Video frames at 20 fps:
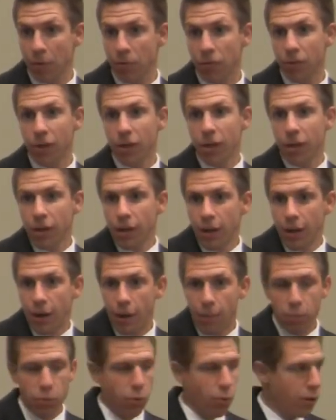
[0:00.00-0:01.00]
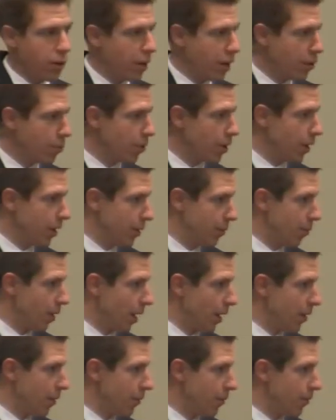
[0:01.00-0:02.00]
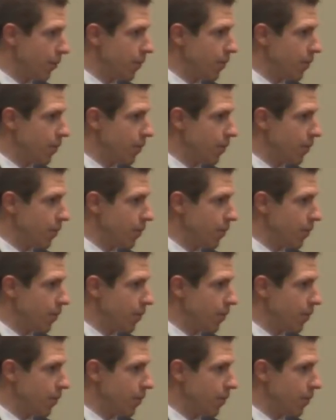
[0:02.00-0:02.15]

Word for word: of um, Koine Greek, right?